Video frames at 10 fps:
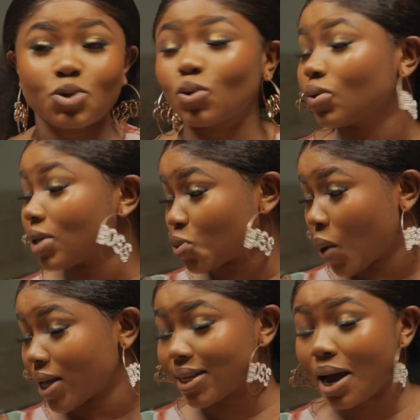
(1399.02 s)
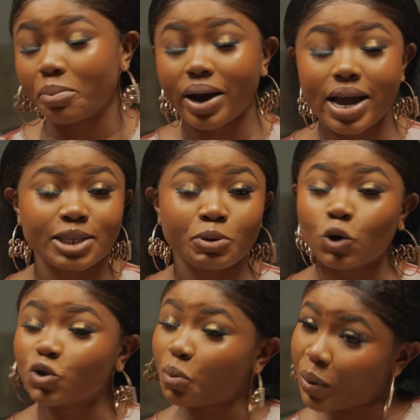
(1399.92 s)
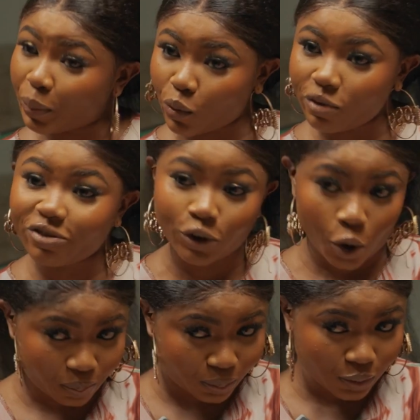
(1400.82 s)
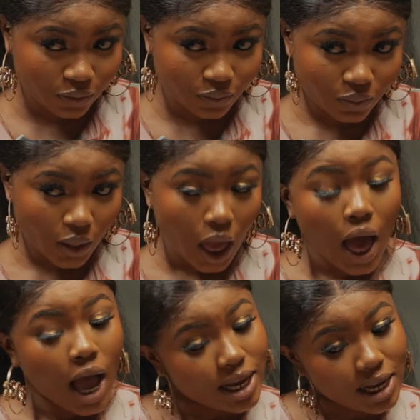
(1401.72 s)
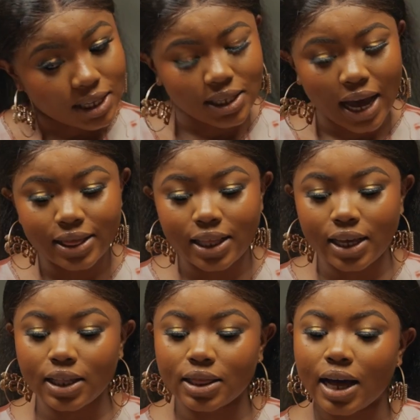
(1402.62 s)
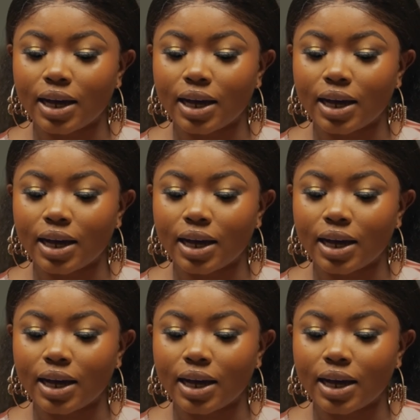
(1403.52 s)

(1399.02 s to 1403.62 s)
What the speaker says: So that's why I say I'm biased, because some people flop. Yes, I think